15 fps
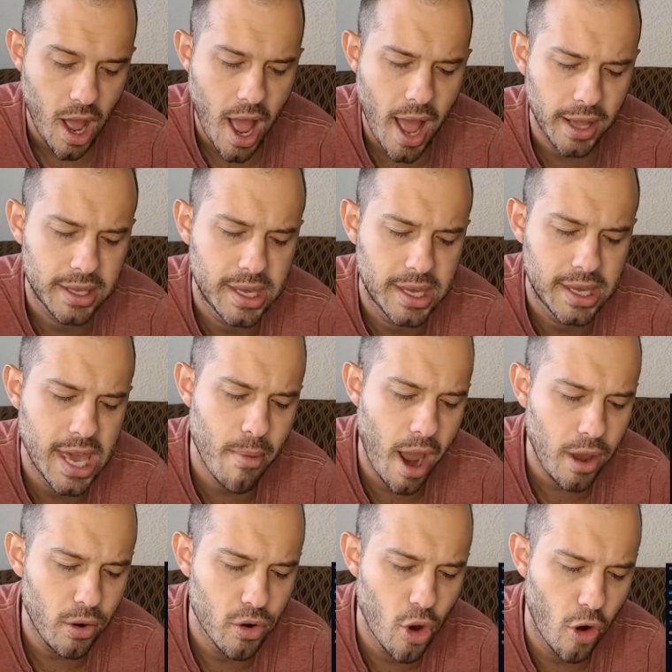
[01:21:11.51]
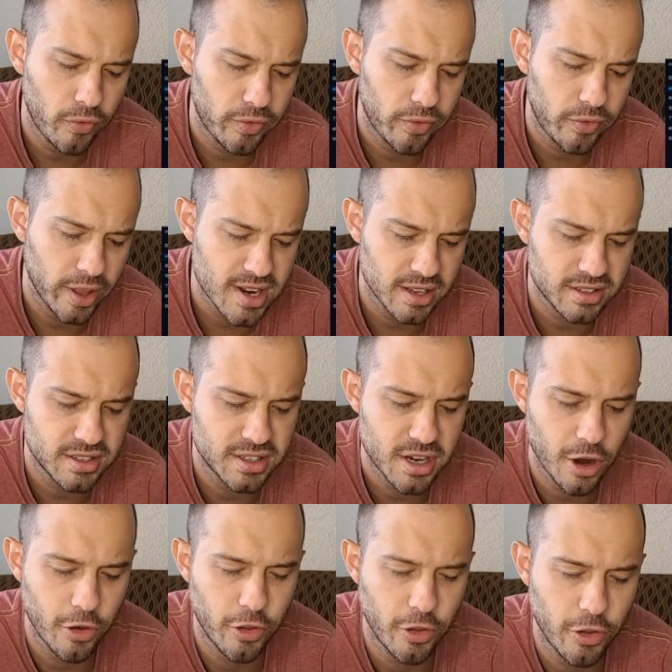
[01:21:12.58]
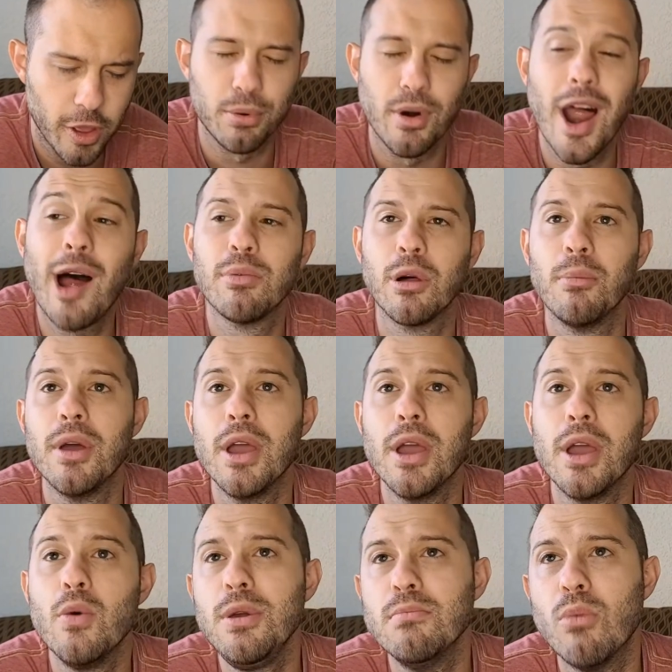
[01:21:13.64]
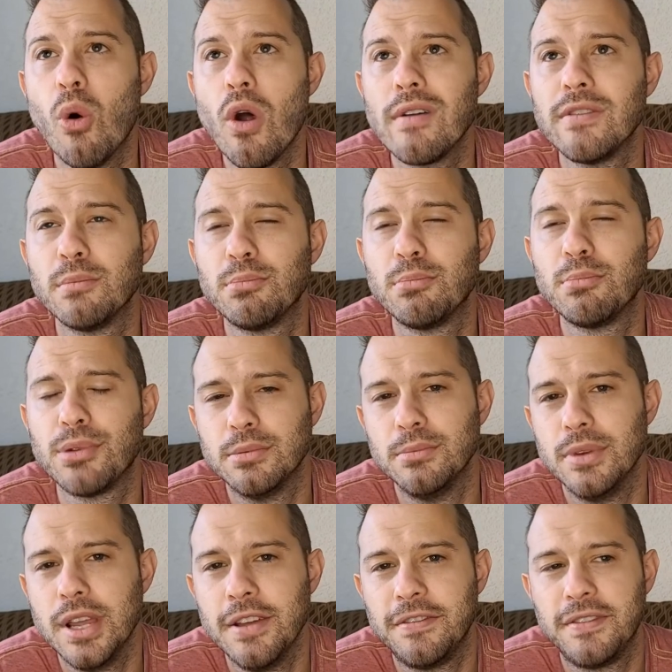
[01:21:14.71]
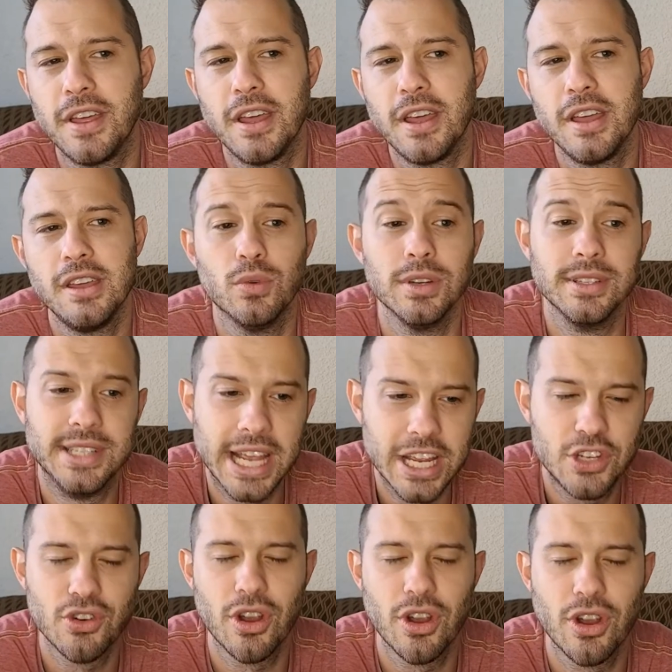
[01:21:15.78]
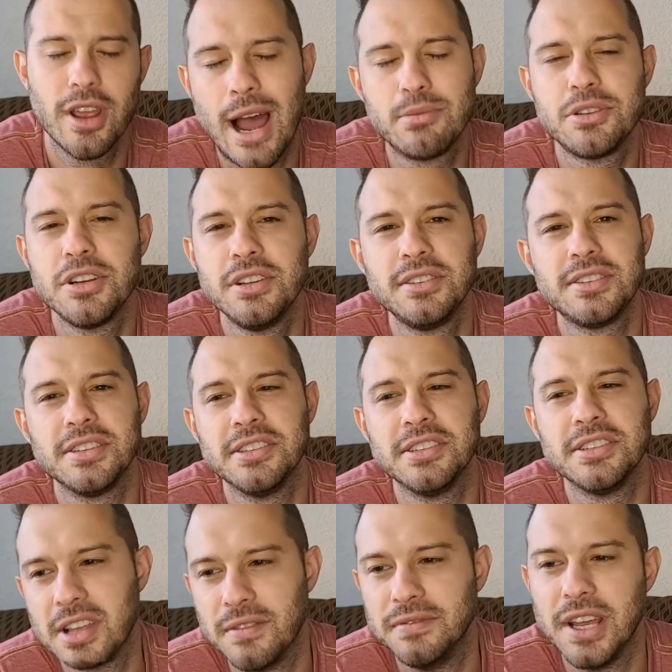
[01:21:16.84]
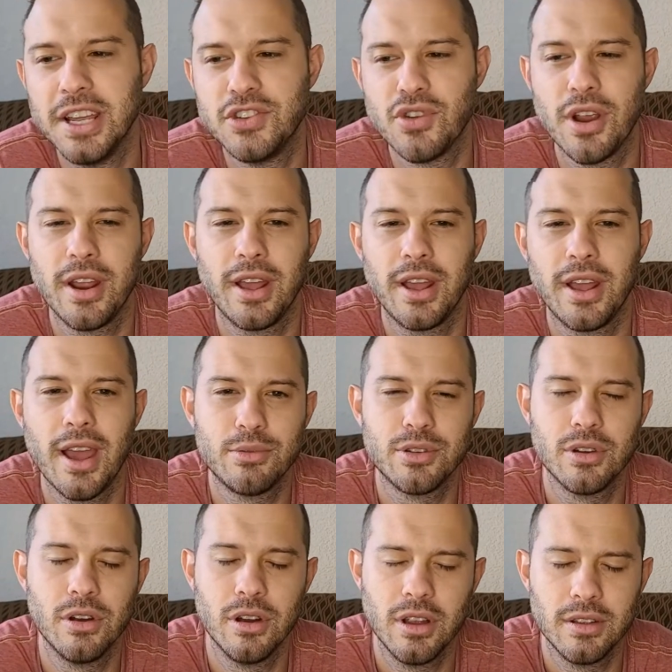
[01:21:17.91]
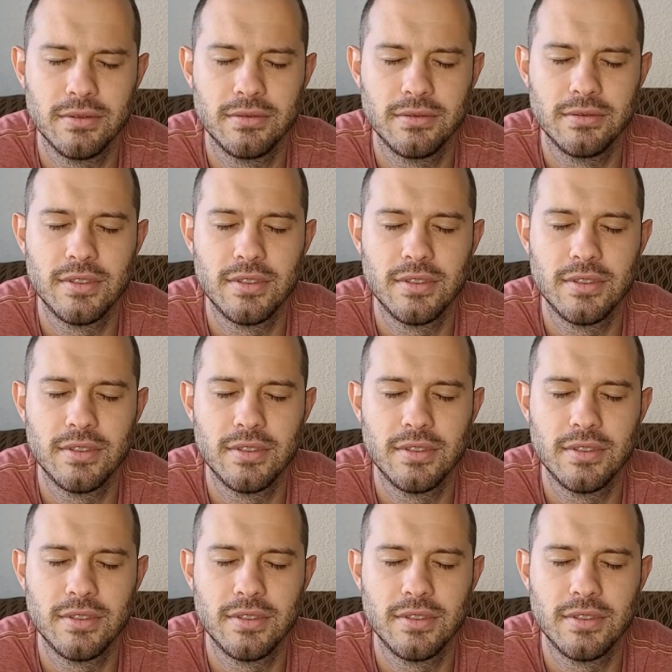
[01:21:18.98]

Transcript: Ah, Kim, I don't know if that's necessarily a problem. It would be more of a problem if they would day trade options instead of day trading options. Er,